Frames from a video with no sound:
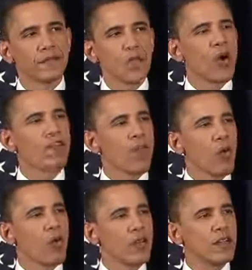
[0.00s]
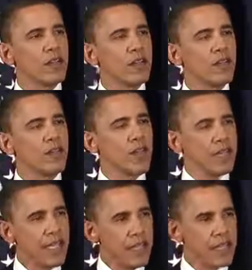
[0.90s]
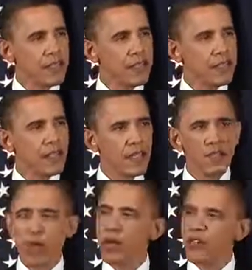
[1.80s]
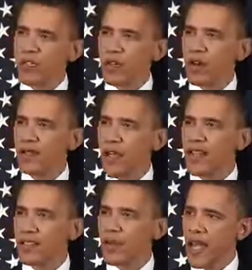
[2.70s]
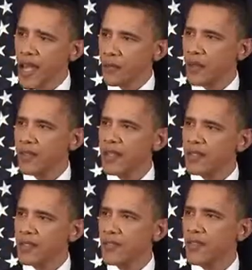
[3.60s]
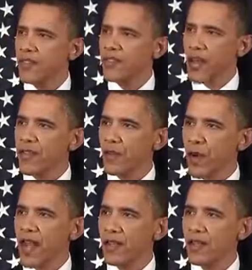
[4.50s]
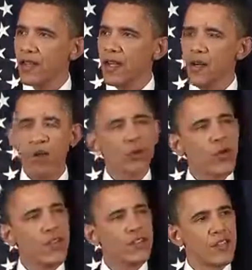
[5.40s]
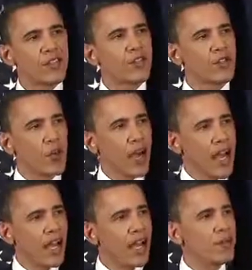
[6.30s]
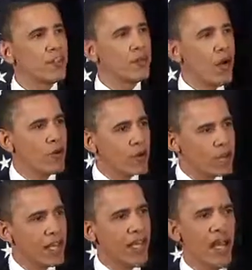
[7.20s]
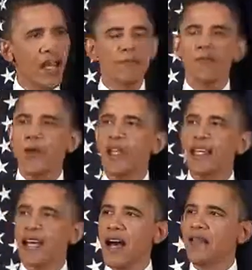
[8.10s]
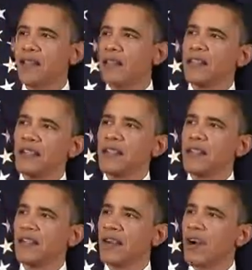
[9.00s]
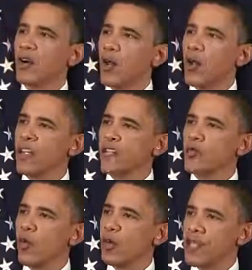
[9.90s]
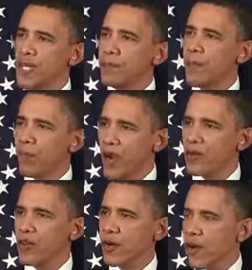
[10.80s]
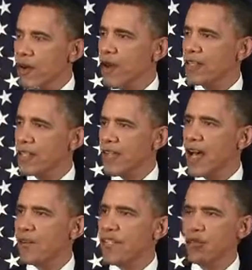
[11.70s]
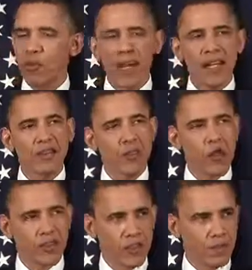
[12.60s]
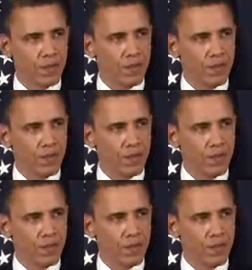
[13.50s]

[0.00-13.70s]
Going forward, the lead in enforcing the no-fly zone and protecting civilians the ground will transition to our allies and partners, and I am fully confident that our coalition will keep the pressure on Gaddafi's remaining forces.